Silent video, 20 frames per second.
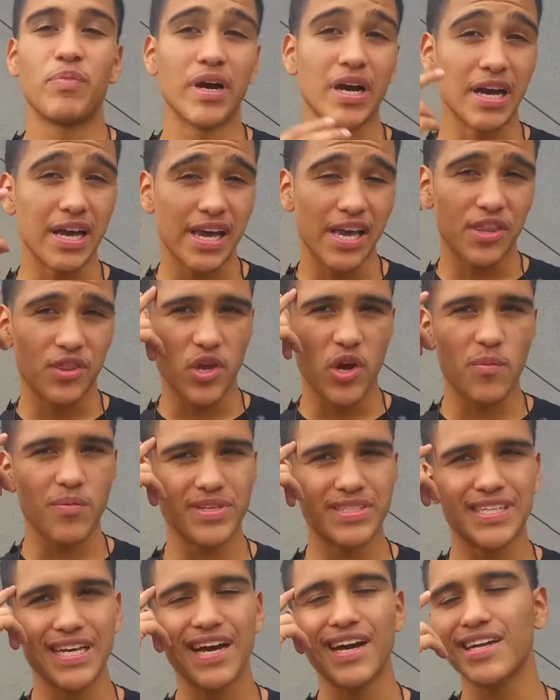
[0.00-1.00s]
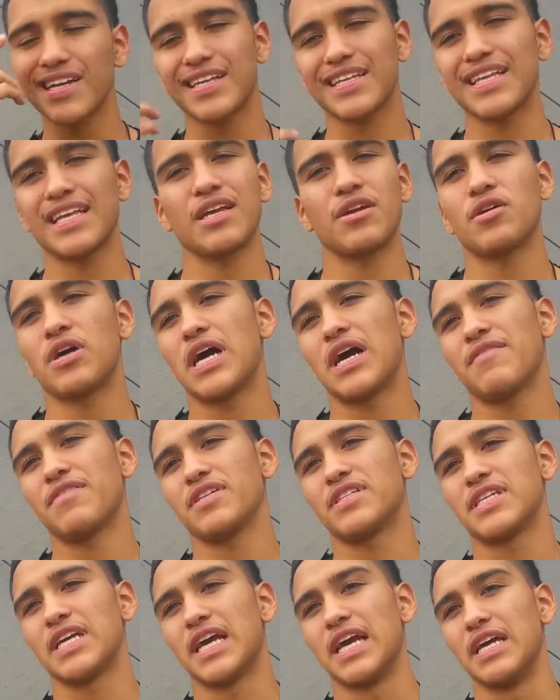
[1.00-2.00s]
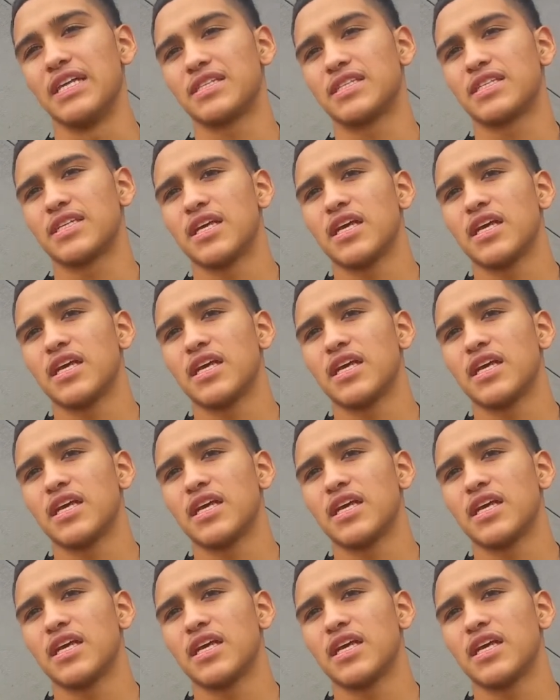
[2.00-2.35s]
But in their mentality, they don't have a chance.